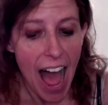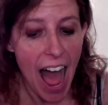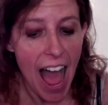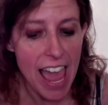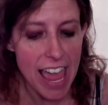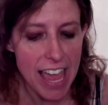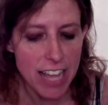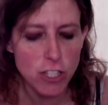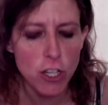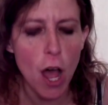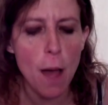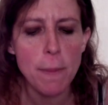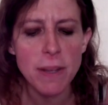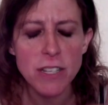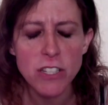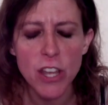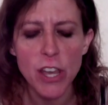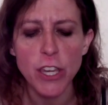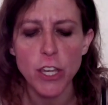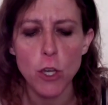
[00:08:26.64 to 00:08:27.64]
It's
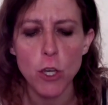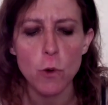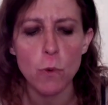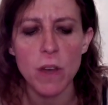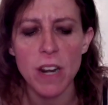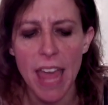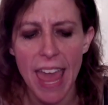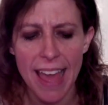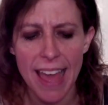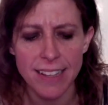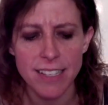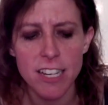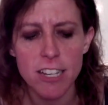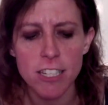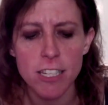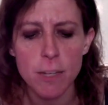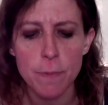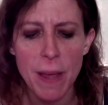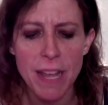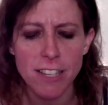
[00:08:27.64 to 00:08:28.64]
almost like you would
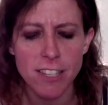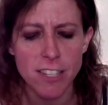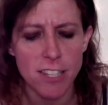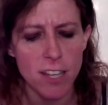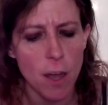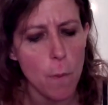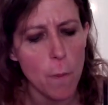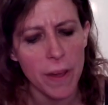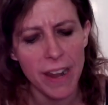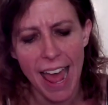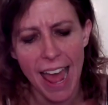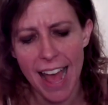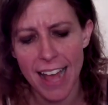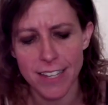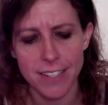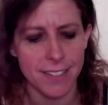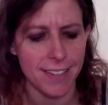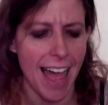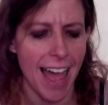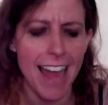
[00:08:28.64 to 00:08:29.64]
anticipate someone as,